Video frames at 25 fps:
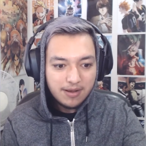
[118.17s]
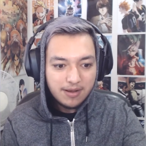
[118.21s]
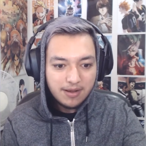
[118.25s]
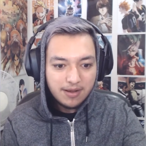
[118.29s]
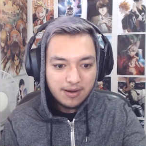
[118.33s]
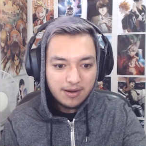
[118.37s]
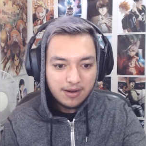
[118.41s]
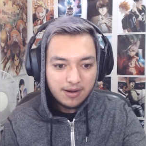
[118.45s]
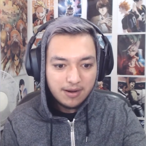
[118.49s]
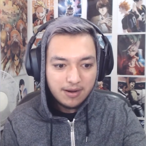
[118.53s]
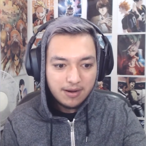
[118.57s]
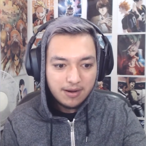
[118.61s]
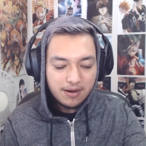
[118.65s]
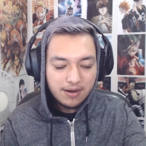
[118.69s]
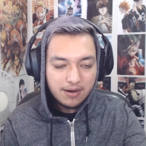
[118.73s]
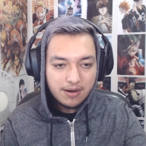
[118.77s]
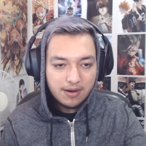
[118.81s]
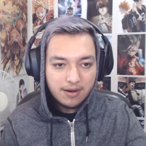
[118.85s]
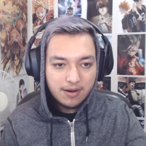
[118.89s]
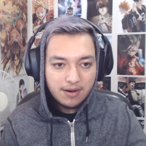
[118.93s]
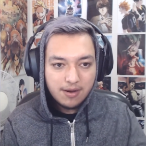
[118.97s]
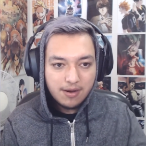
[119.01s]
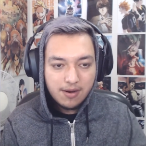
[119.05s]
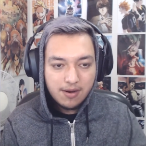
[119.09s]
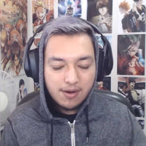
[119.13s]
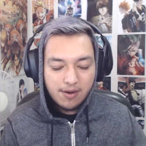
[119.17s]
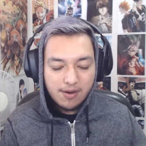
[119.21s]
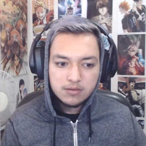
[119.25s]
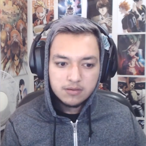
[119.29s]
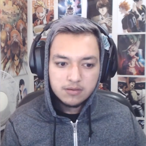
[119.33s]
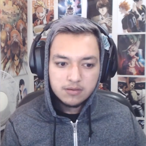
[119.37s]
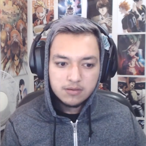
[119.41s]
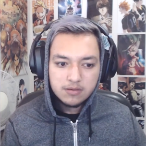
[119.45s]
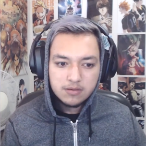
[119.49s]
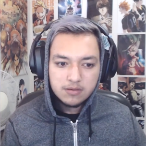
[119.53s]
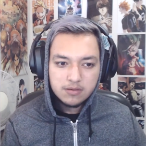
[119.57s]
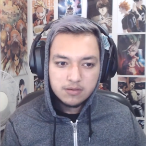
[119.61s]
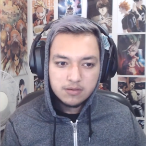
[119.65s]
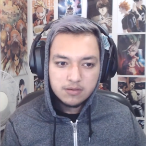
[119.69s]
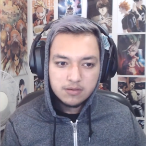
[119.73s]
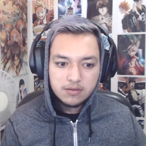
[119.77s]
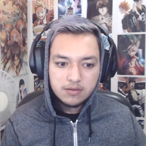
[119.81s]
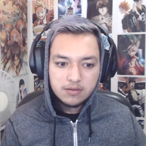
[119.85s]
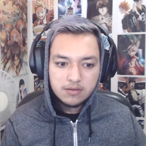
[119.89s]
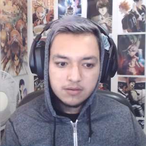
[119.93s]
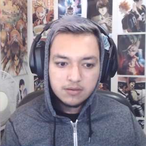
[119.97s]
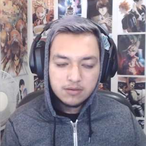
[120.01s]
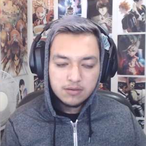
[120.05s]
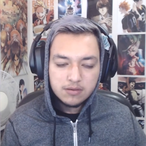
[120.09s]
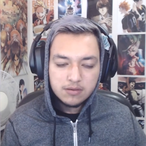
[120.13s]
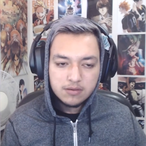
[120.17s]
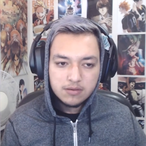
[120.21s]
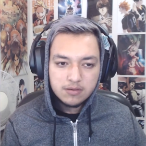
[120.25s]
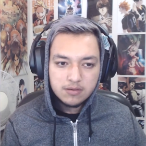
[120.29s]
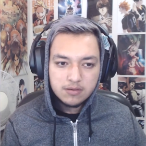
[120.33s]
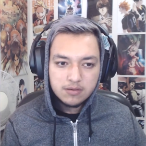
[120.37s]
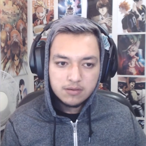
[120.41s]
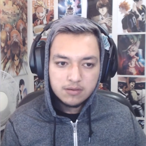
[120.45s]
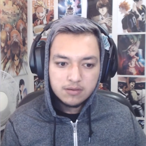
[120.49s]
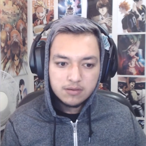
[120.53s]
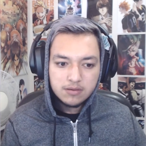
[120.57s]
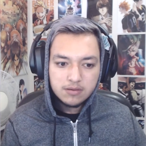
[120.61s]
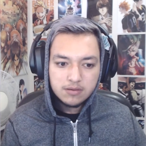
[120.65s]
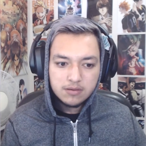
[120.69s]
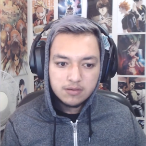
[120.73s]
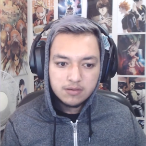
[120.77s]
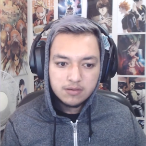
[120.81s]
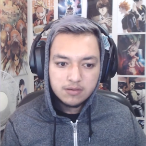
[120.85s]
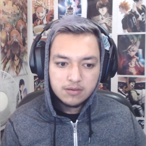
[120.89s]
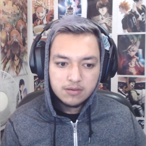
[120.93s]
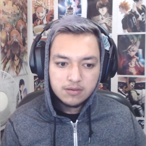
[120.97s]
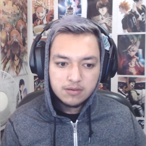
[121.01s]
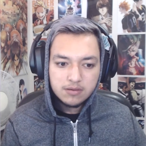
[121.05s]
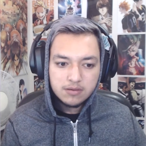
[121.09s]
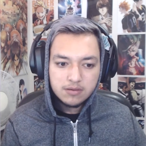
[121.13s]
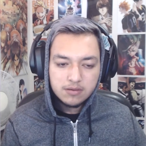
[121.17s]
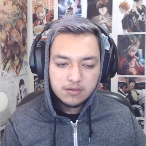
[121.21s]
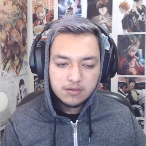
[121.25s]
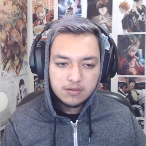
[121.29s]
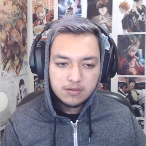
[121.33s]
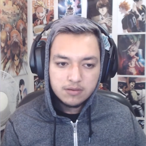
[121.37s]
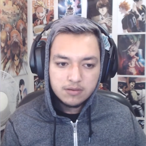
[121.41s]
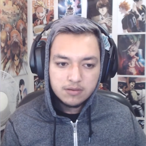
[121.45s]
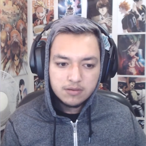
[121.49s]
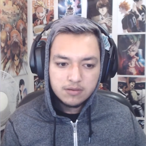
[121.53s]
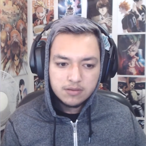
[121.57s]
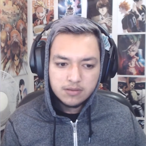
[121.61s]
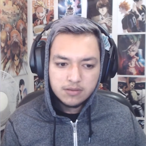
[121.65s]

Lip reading: Nobody speaks.